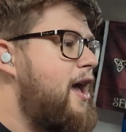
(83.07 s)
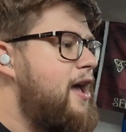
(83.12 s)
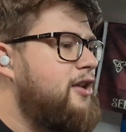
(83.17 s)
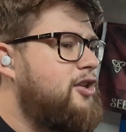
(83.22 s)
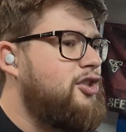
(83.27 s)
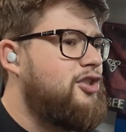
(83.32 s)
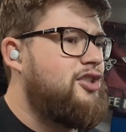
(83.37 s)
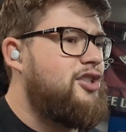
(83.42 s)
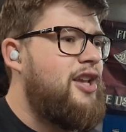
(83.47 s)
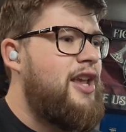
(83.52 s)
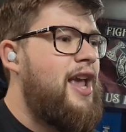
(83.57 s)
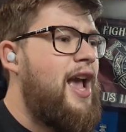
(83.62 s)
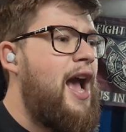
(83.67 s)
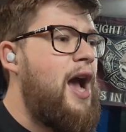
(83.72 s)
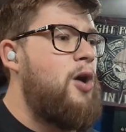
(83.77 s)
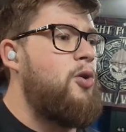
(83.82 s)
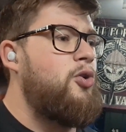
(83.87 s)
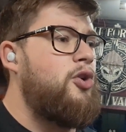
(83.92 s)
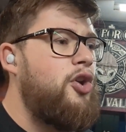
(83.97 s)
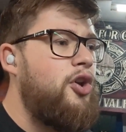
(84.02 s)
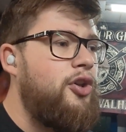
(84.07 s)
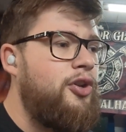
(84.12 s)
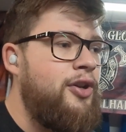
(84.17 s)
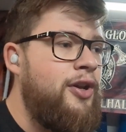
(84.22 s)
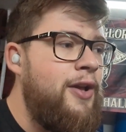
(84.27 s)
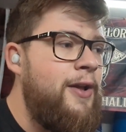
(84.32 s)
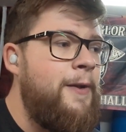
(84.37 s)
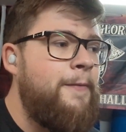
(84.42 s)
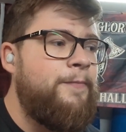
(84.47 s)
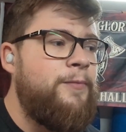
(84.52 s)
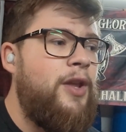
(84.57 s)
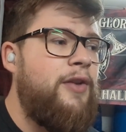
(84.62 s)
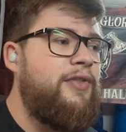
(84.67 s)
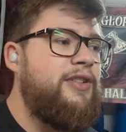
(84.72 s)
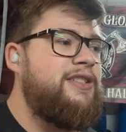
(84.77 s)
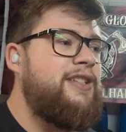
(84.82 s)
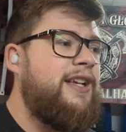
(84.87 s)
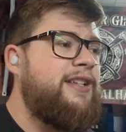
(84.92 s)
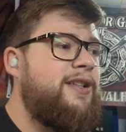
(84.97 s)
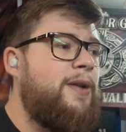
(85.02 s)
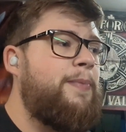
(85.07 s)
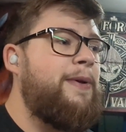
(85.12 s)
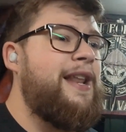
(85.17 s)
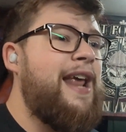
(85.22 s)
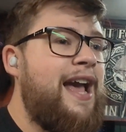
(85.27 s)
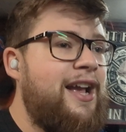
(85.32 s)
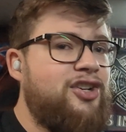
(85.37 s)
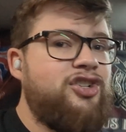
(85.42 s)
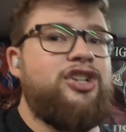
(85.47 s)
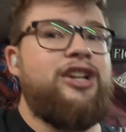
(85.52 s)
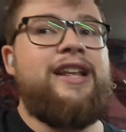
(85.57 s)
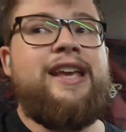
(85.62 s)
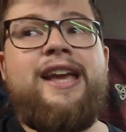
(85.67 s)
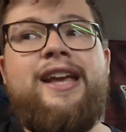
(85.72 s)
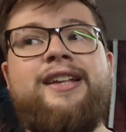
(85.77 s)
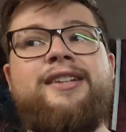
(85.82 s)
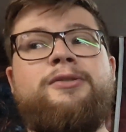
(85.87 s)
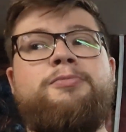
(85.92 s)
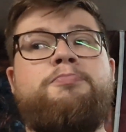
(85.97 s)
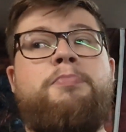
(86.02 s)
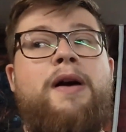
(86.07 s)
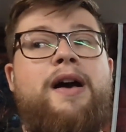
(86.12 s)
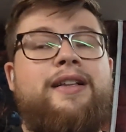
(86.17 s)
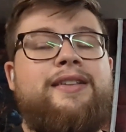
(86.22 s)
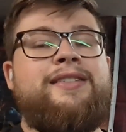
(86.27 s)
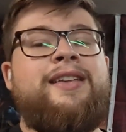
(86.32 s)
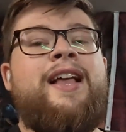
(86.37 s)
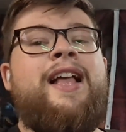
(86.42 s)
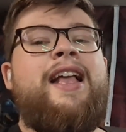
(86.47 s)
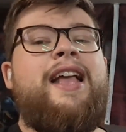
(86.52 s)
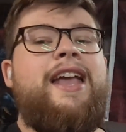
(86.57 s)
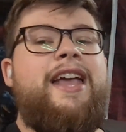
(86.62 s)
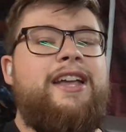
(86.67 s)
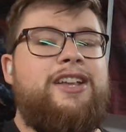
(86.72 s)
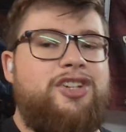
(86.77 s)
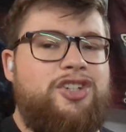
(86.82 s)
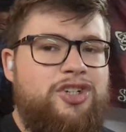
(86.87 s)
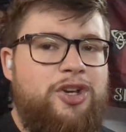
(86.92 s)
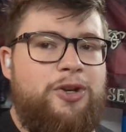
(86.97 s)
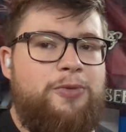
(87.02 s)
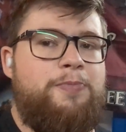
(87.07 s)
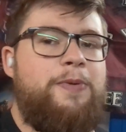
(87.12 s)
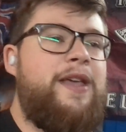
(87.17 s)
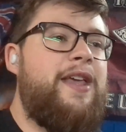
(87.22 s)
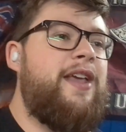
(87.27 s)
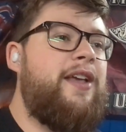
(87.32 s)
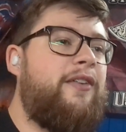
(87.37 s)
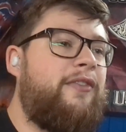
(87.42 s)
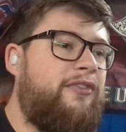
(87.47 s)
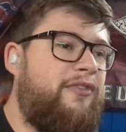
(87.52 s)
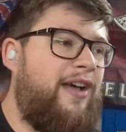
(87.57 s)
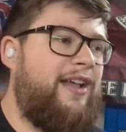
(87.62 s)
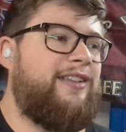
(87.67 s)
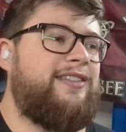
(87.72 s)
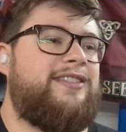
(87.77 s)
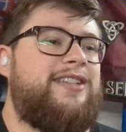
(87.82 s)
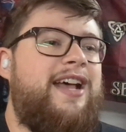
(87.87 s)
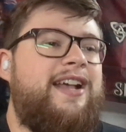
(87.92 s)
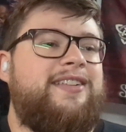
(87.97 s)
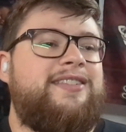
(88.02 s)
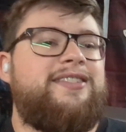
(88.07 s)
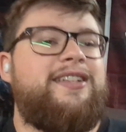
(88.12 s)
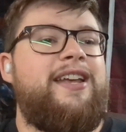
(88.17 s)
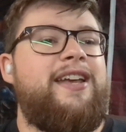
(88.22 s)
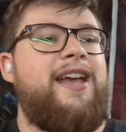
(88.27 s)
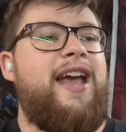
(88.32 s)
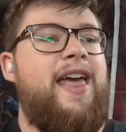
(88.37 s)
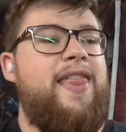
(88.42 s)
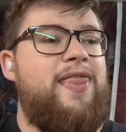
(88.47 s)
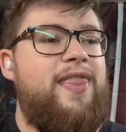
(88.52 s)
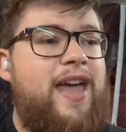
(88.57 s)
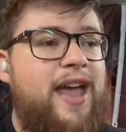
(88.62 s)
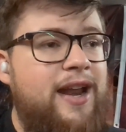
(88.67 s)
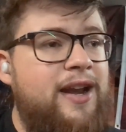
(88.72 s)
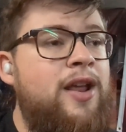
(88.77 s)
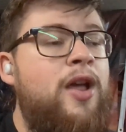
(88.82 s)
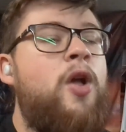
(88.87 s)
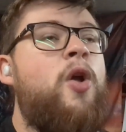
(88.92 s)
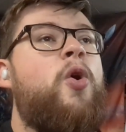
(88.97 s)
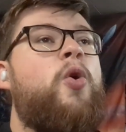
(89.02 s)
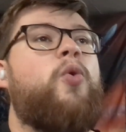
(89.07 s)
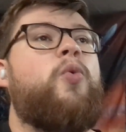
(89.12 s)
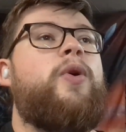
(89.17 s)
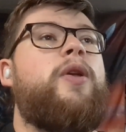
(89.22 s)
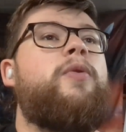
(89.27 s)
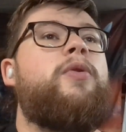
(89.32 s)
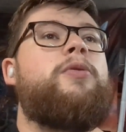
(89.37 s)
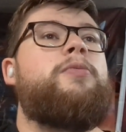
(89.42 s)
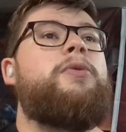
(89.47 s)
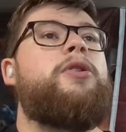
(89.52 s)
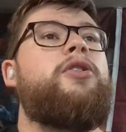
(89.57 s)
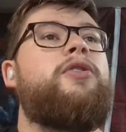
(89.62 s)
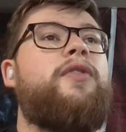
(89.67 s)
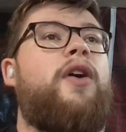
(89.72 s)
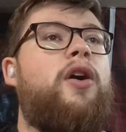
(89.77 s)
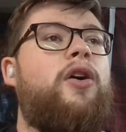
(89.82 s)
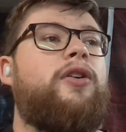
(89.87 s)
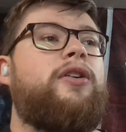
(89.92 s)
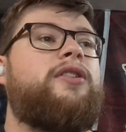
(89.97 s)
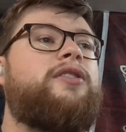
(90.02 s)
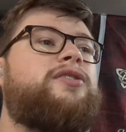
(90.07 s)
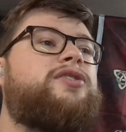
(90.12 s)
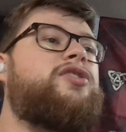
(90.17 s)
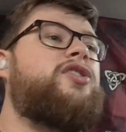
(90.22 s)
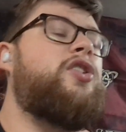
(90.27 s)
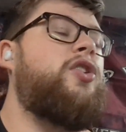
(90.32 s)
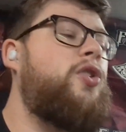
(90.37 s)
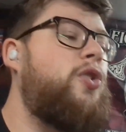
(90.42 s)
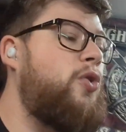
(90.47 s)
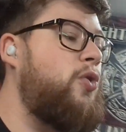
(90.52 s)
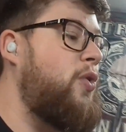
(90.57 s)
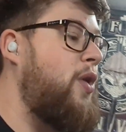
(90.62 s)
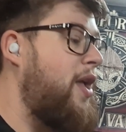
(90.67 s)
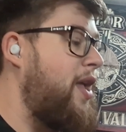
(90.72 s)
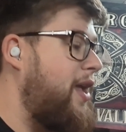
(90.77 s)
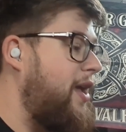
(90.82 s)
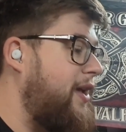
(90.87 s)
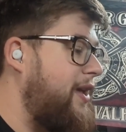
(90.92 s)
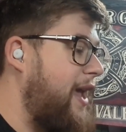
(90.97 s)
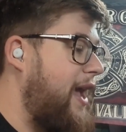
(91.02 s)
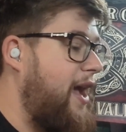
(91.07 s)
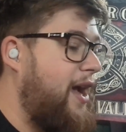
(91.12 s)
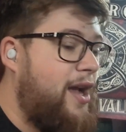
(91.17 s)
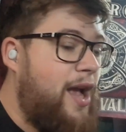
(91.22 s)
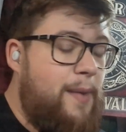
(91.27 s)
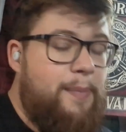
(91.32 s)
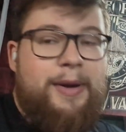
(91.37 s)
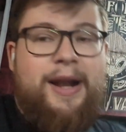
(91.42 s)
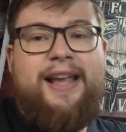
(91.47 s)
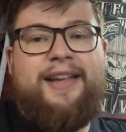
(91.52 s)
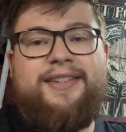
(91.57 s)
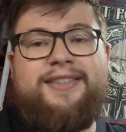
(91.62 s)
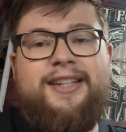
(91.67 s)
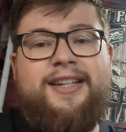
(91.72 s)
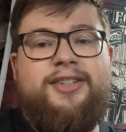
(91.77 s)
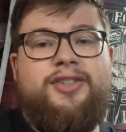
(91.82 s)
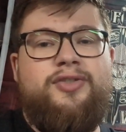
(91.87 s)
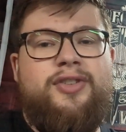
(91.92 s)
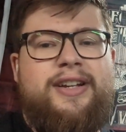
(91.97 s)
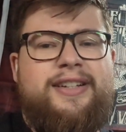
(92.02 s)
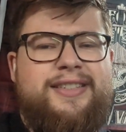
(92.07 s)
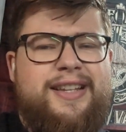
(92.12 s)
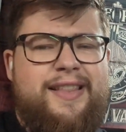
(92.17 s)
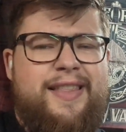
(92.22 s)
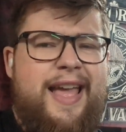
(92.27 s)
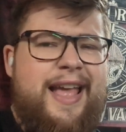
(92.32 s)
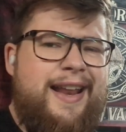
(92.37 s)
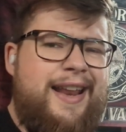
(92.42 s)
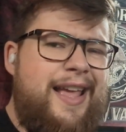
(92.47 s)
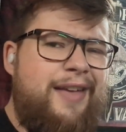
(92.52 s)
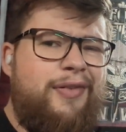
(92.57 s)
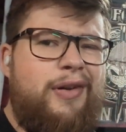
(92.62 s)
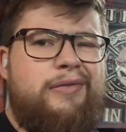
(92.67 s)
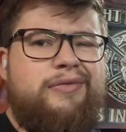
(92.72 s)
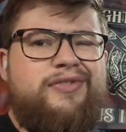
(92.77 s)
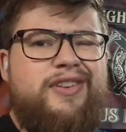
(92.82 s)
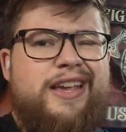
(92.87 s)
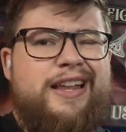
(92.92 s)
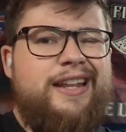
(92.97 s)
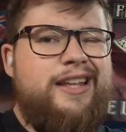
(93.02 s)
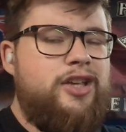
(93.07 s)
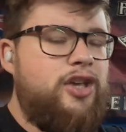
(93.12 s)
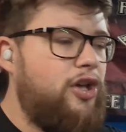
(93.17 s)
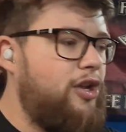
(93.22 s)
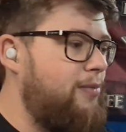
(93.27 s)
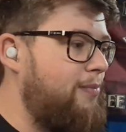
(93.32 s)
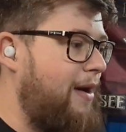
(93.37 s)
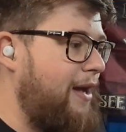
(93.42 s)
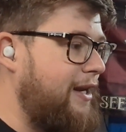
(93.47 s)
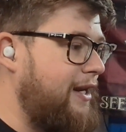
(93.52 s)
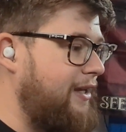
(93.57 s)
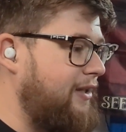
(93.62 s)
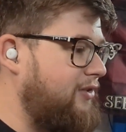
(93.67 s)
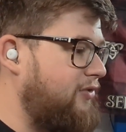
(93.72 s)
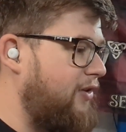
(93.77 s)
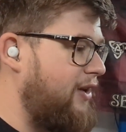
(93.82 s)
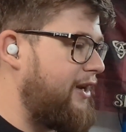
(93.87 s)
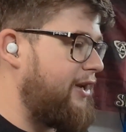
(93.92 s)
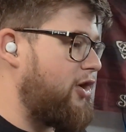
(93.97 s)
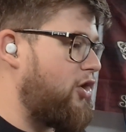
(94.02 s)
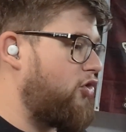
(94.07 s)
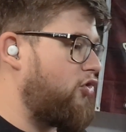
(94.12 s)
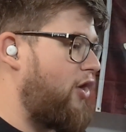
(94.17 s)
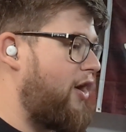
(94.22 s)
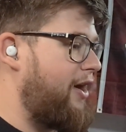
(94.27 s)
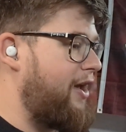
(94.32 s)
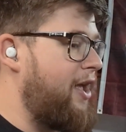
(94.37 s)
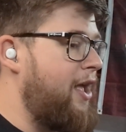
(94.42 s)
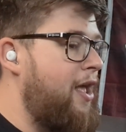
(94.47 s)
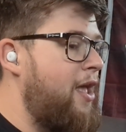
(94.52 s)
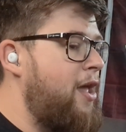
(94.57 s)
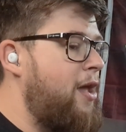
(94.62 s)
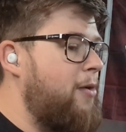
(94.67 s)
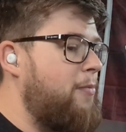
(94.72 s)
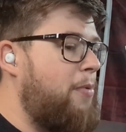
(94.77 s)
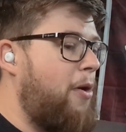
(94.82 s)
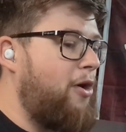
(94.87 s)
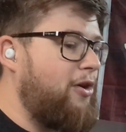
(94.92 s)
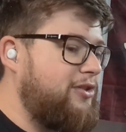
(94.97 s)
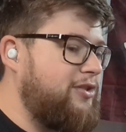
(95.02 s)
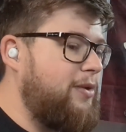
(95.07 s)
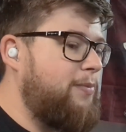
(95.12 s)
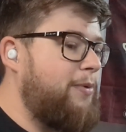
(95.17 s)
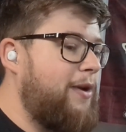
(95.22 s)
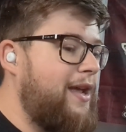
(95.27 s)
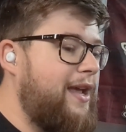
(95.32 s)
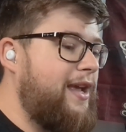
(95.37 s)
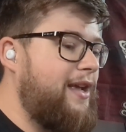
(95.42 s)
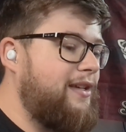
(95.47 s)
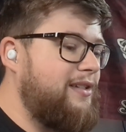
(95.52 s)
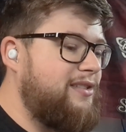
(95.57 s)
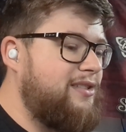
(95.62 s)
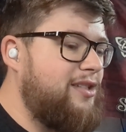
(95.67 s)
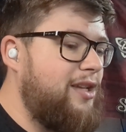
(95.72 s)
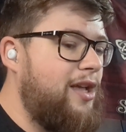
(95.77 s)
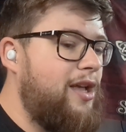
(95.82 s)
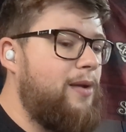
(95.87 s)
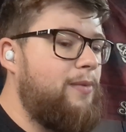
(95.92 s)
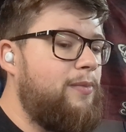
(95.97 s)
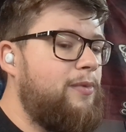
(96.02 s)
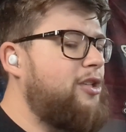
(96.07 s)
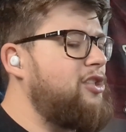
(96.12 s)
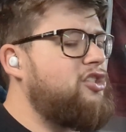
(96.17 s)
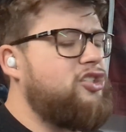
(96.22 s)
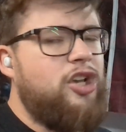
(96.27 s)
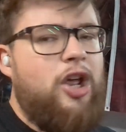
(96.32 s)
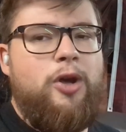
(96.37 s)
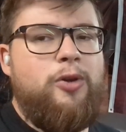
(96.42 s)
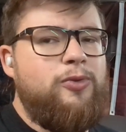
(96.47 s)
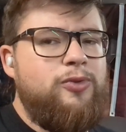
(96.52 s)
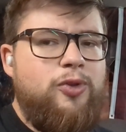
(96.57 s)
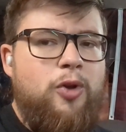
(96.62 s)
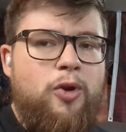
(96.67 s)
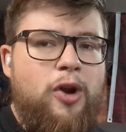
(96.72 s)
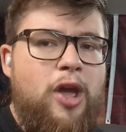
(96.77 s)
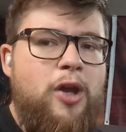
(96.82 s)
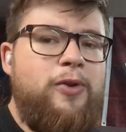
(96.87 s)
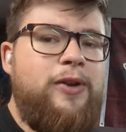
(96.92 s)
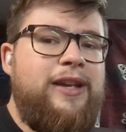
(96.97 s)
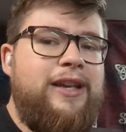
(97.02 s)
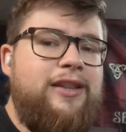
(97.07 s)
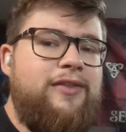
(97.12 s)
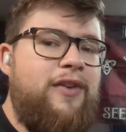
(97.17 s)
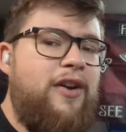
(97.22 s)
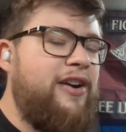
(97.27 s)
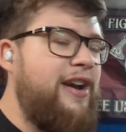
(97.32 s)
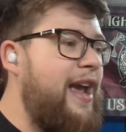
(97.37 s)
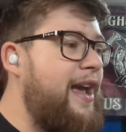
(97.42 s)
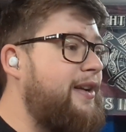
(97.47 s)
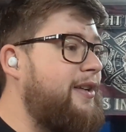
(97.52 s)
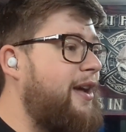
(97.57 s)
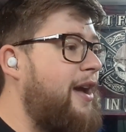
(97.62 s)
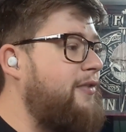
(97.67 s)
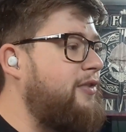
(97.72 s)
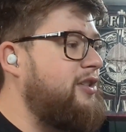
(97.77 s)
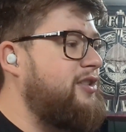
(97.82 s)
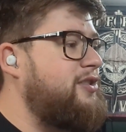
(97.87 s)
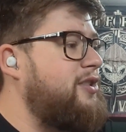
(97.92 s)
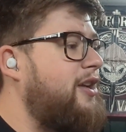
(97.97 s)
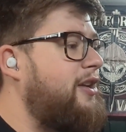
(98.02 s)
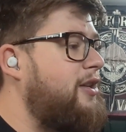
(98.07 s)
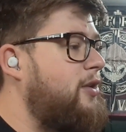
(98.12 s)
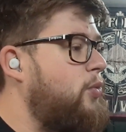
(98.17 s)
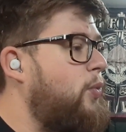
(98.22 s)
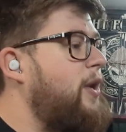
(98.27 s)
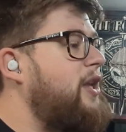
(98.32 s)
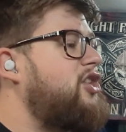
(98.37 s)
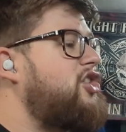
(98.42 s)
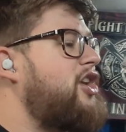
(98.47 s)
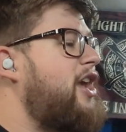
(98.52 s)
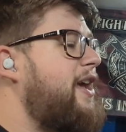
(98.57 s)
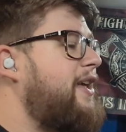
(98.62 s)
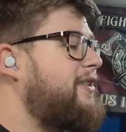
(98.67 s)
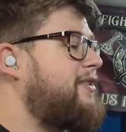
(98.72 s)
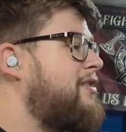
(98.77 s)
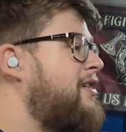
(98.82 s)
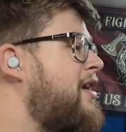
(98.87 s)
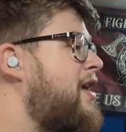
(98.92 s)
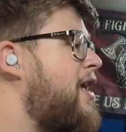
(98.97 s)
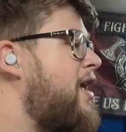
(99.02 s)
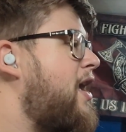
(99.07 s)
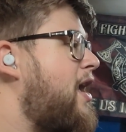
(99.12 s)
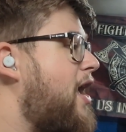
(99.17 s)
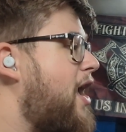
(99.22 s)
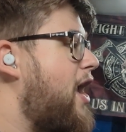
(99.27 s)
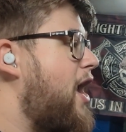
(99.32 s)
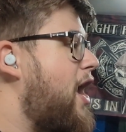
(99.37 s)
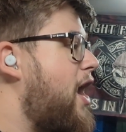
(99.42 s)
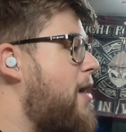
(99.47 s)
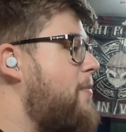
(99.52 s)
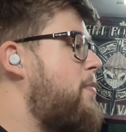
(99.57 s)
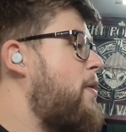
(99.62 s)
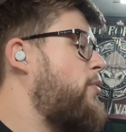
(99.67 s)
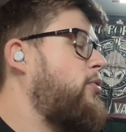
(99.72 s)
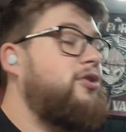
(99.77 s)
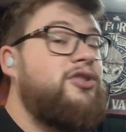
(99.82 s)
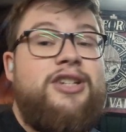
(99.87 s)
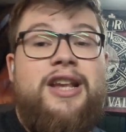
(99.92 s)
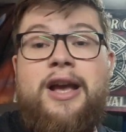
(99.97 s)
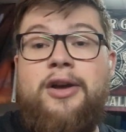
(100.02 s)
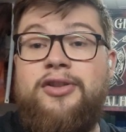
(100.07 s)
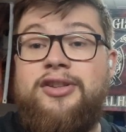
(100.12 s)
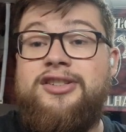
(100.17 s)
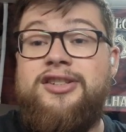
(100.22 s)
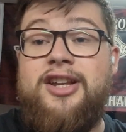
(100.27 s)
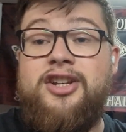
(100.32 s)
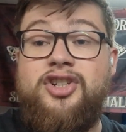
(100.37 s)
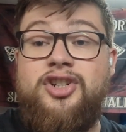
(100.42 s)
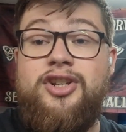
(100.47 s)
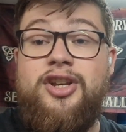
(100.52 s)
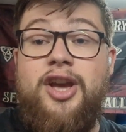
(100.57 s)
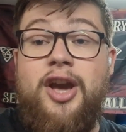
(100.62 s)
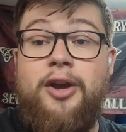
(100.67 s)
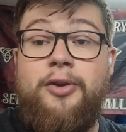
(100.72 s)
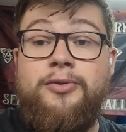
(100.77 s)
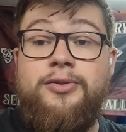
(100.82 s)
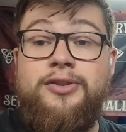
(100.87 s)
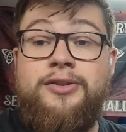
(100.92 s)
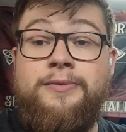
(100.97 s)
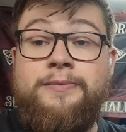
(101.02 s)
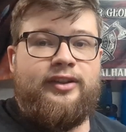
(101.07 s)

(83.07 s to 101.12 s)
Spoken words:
Just see how good of a setup it actually is, but it should be fantastic. And then we will move on to a couple of accessories, and then if I'm feeling good and my knee's feeling all right, possibly some stones or loading at the very end. I haven't decided which yet, but we'll see how the session goes.